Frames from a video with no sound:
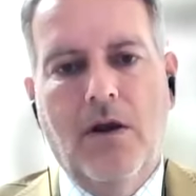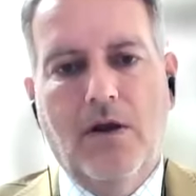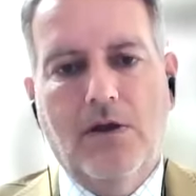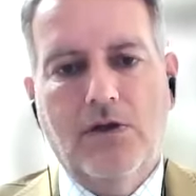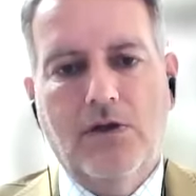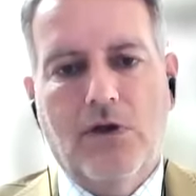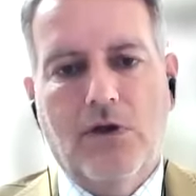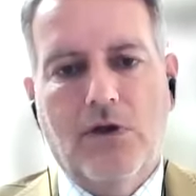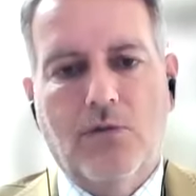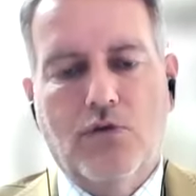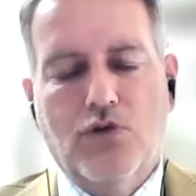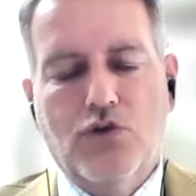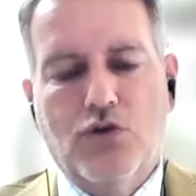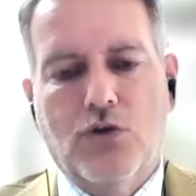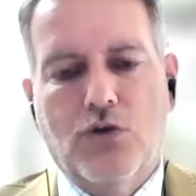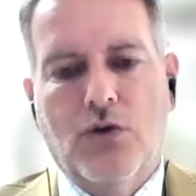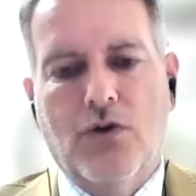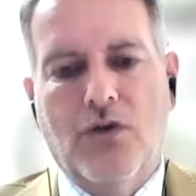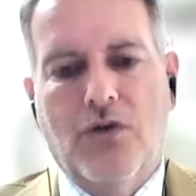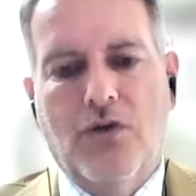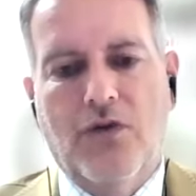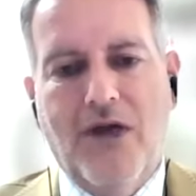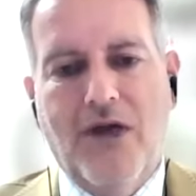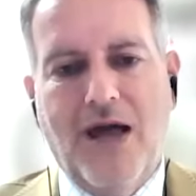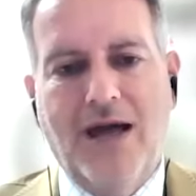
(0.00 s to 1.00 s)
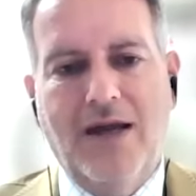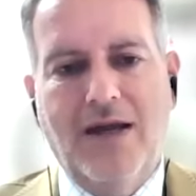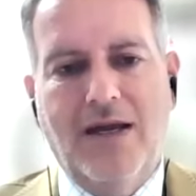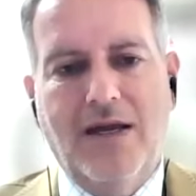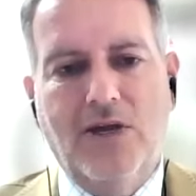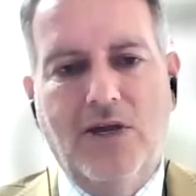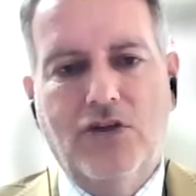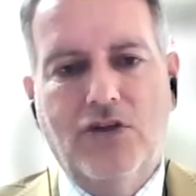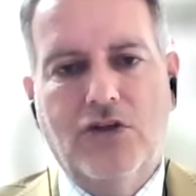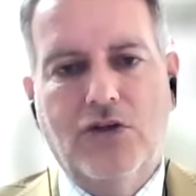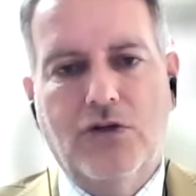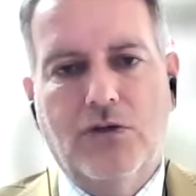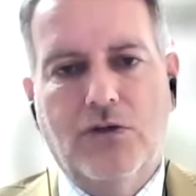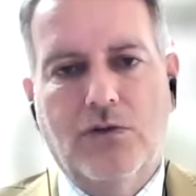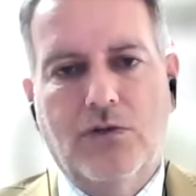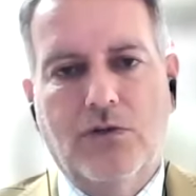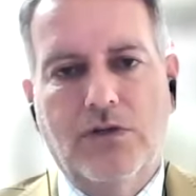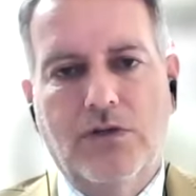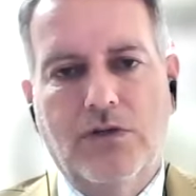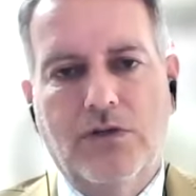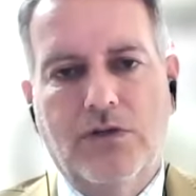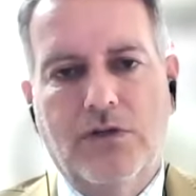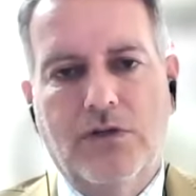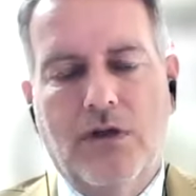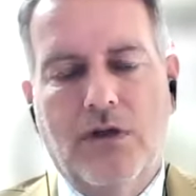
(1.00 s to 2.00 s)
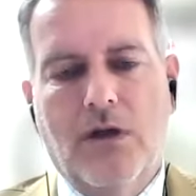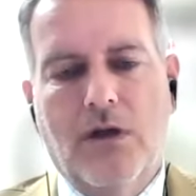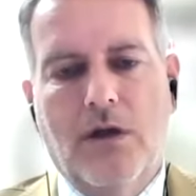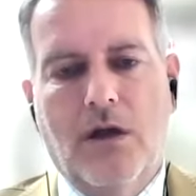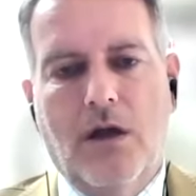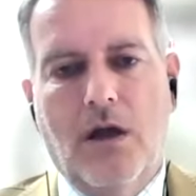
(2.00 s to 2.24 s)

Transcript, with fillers: So I'm sure that issue was,